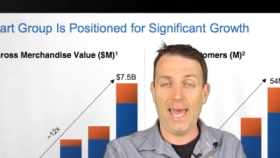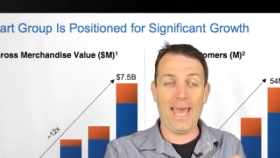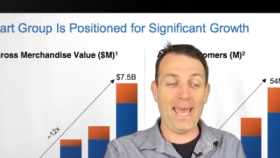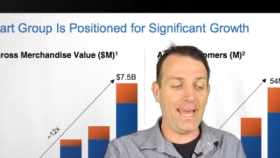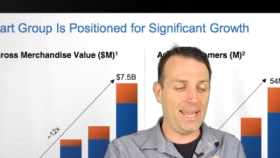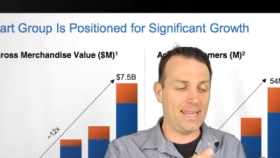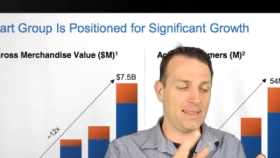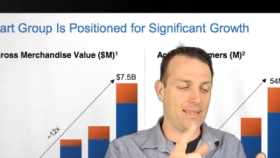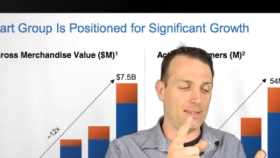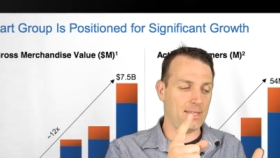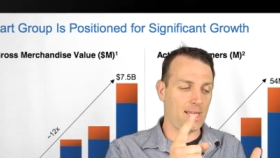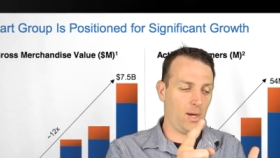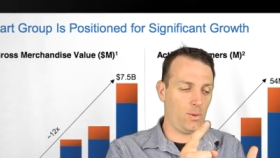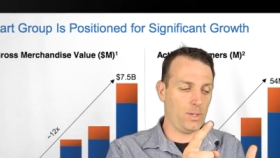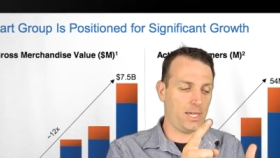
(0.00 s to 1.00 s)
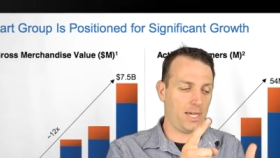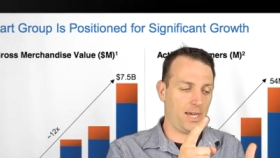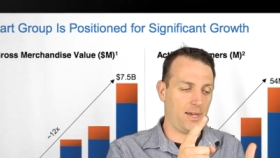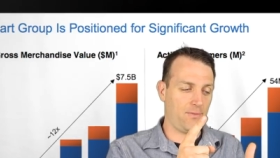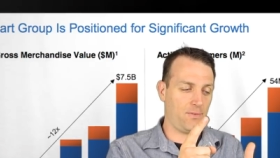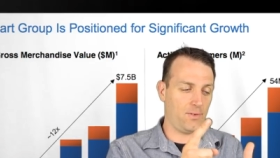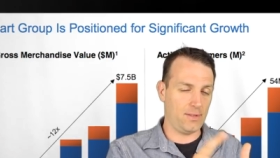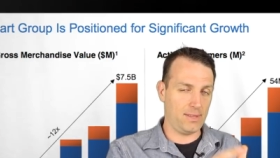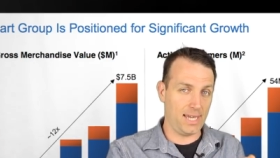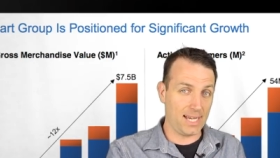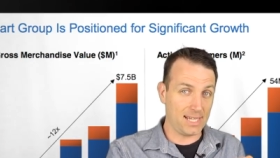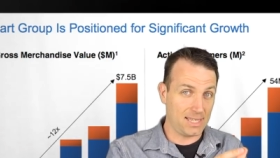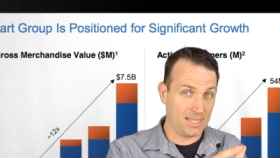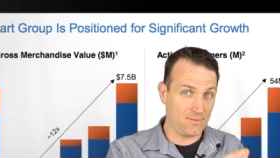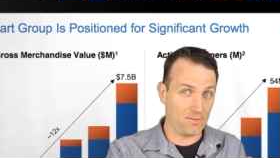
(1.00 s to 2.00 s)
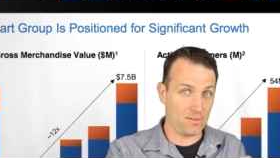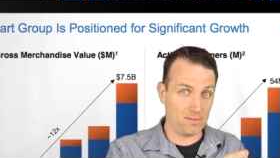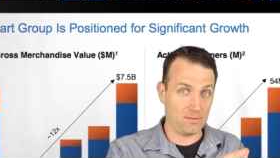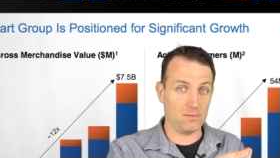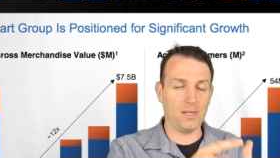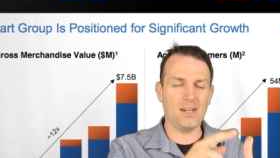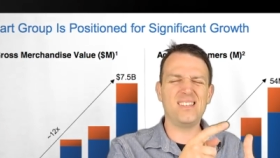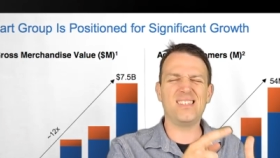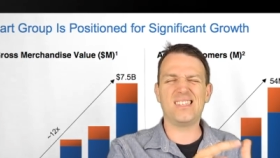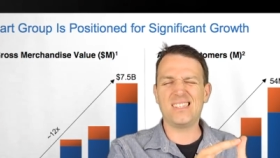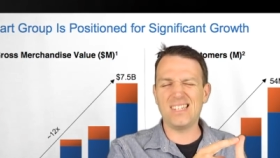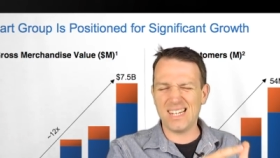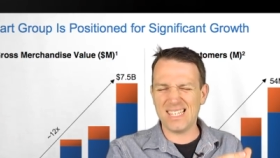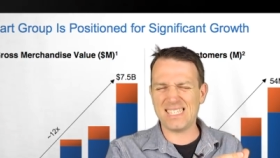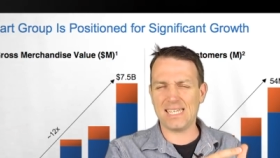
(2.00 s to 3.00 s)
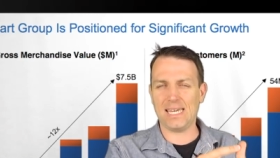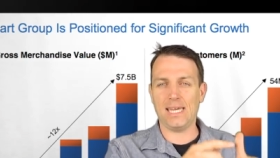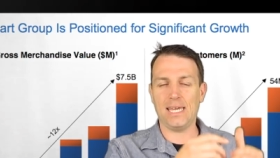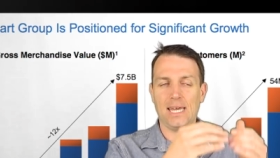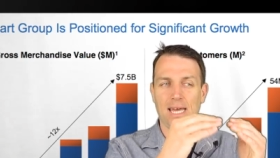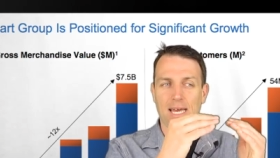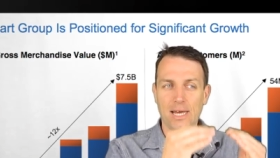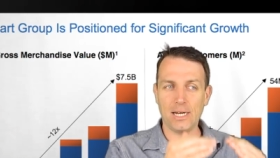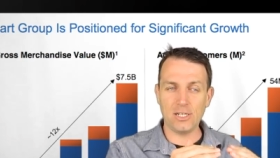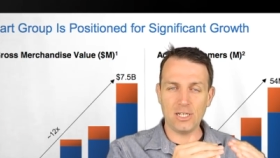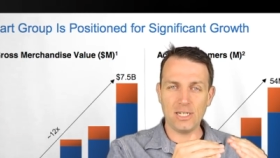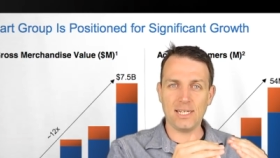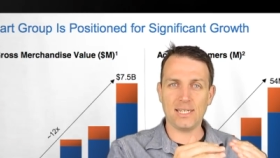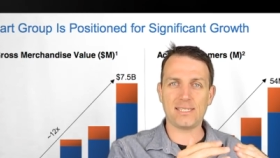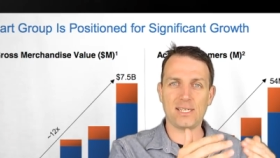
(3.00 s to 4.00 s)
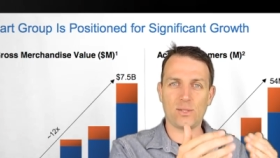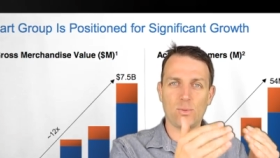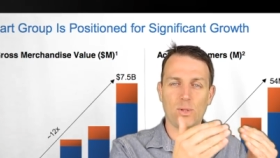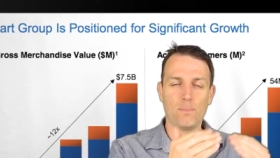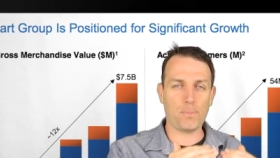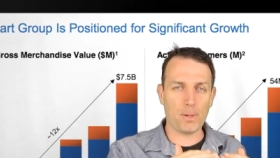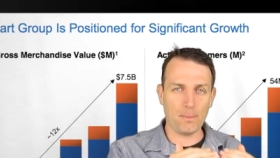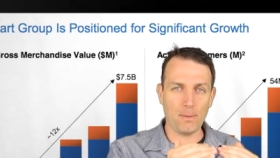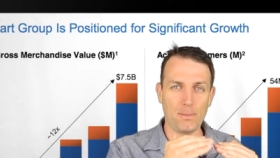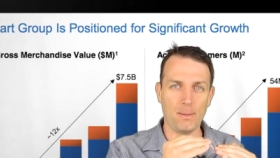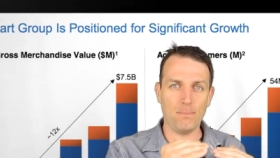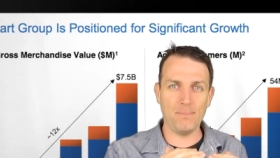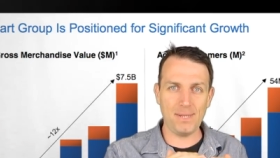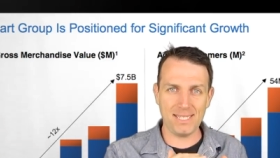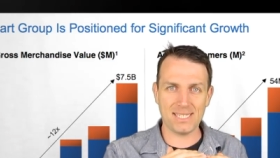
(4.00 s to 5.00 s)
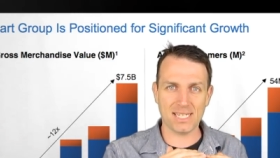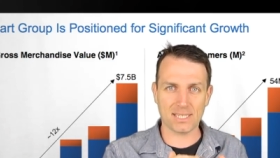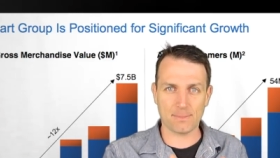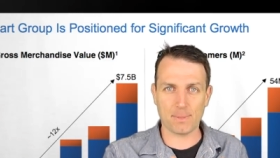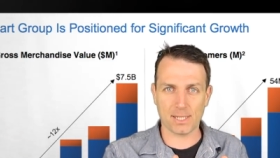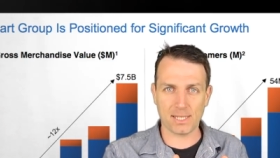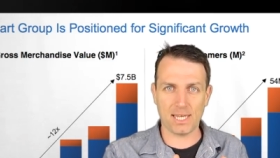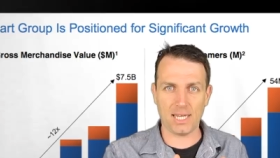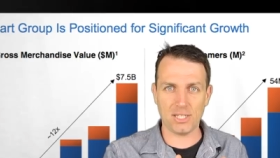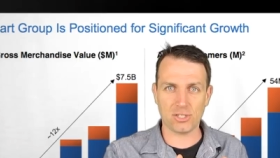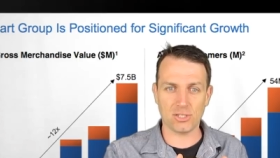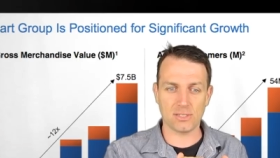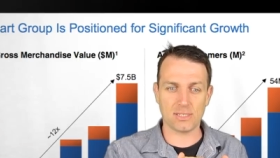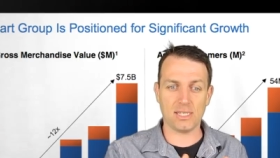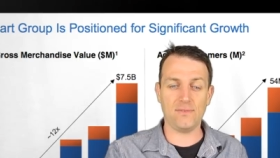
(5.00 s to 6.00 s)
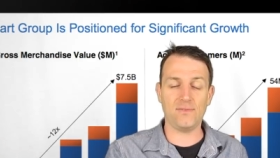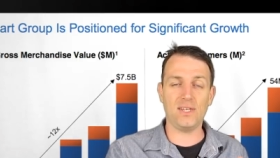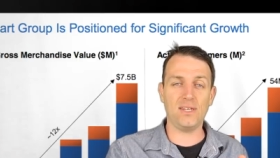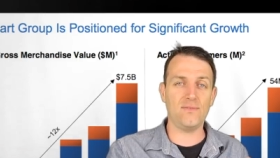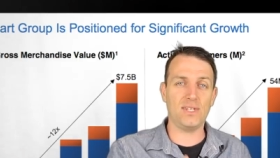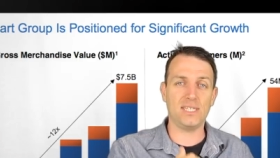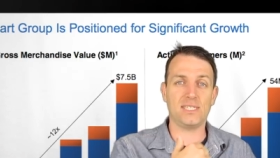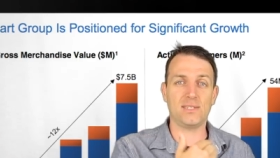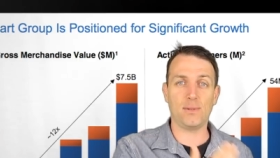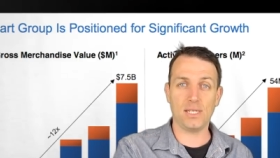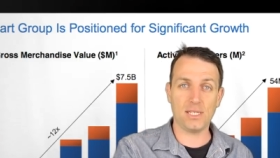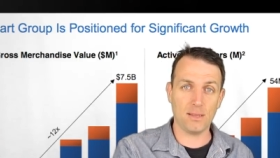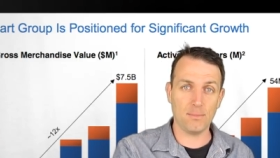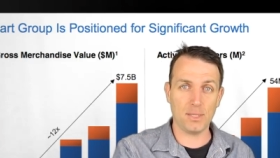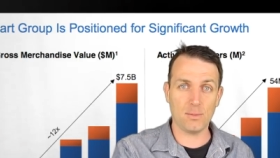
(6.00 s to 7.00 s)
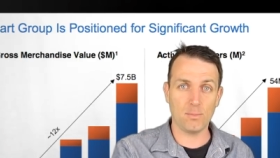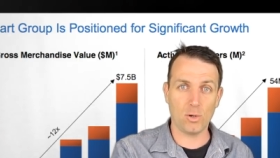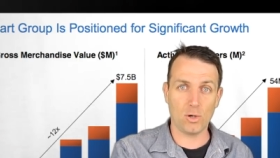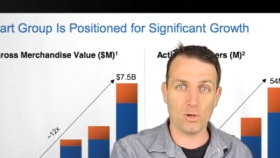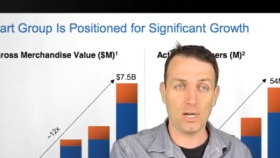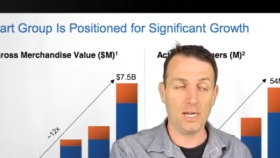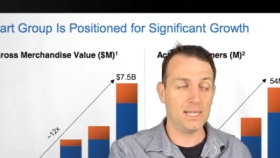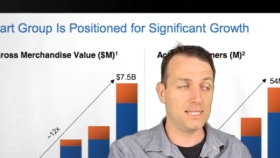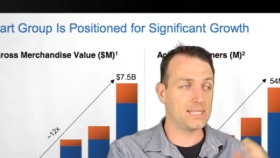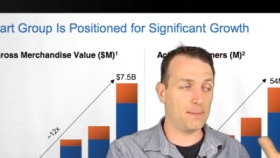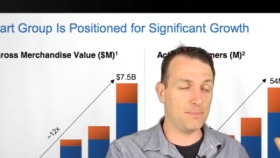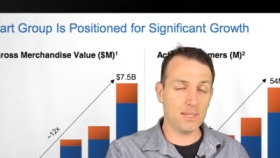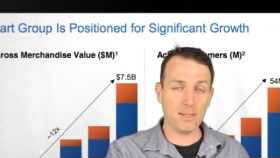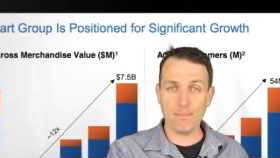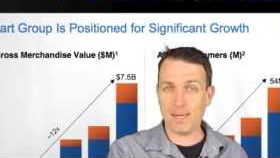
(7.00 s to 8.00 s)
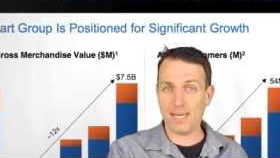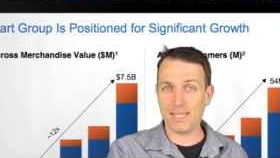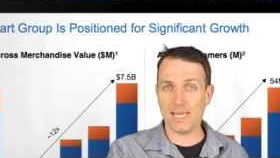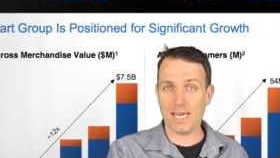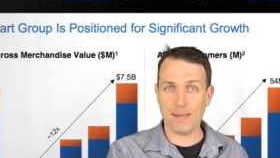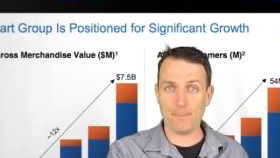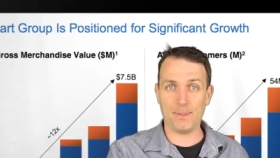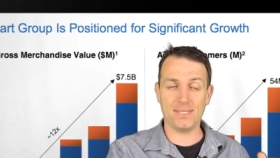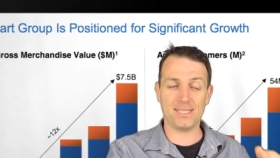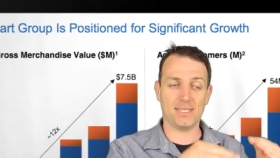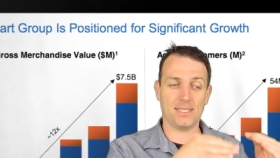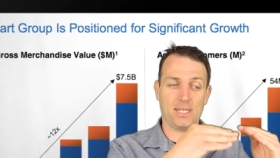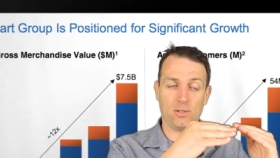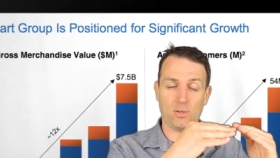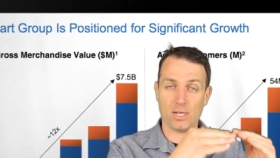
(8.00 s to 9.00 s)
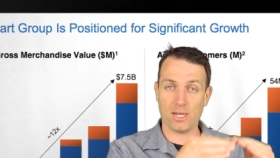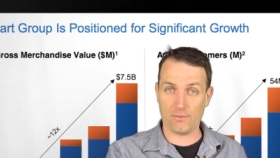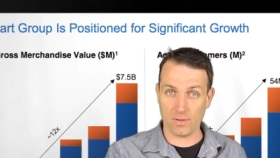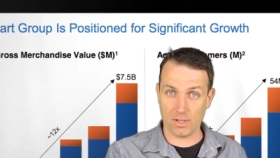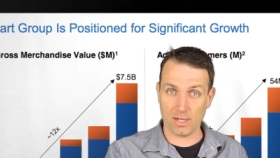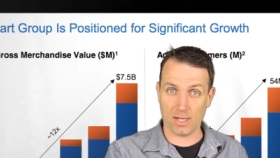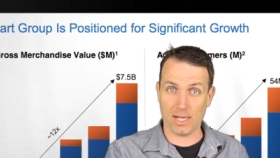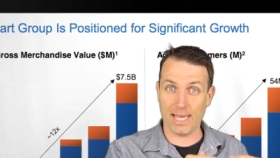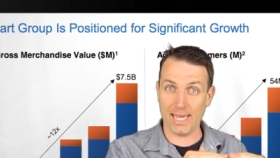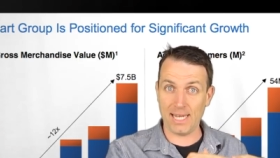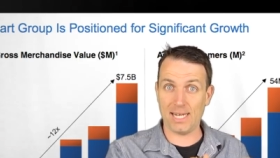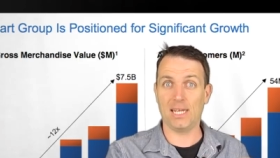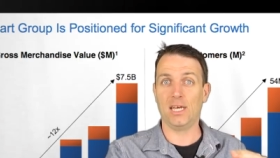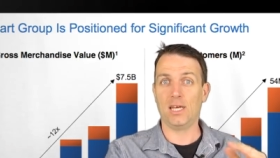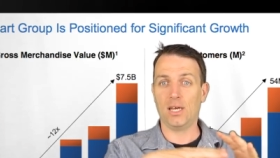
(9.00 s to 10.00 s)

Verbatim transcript: And now we have negative, let's say, earnings that will probably miss expectations. If they invest a little bit more, something bad happens, then you have, again,